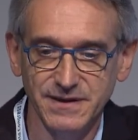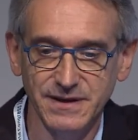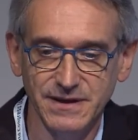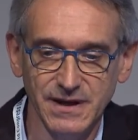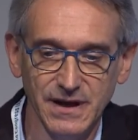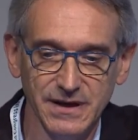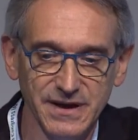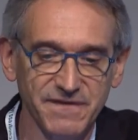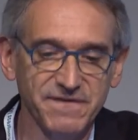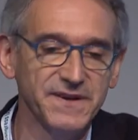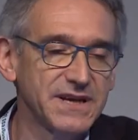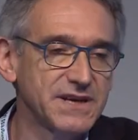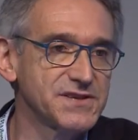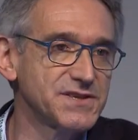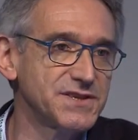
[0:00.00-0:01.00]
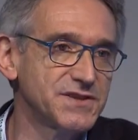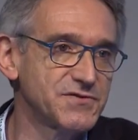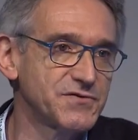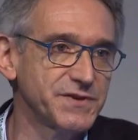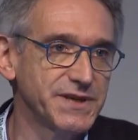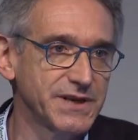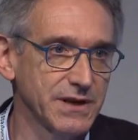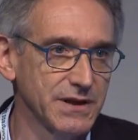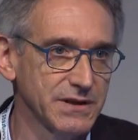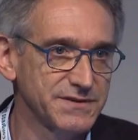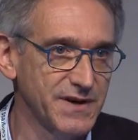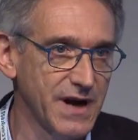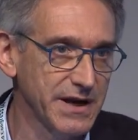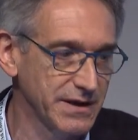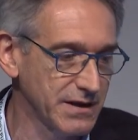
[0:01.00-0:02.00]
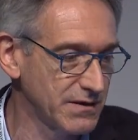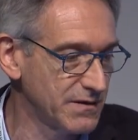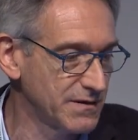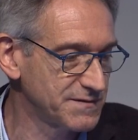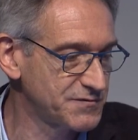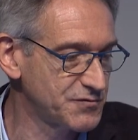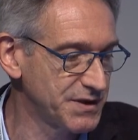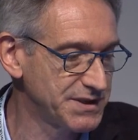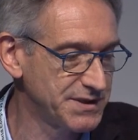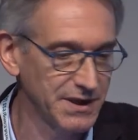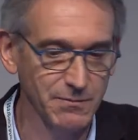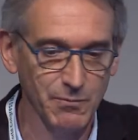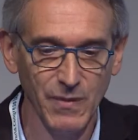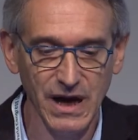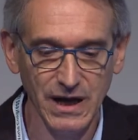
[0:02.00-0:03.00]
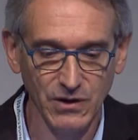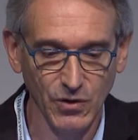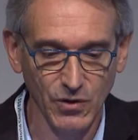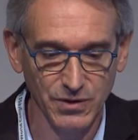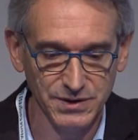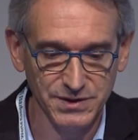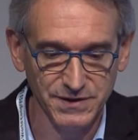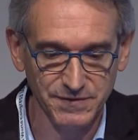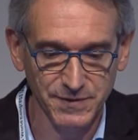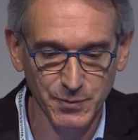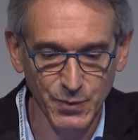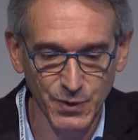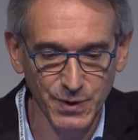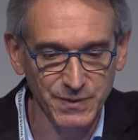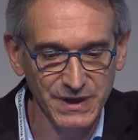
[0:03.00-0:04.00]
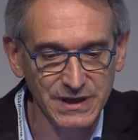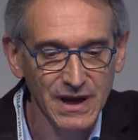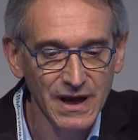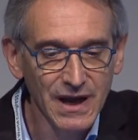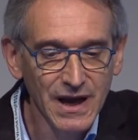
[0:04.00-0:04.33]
in an efficacy trial of treating mild cognitive impairment,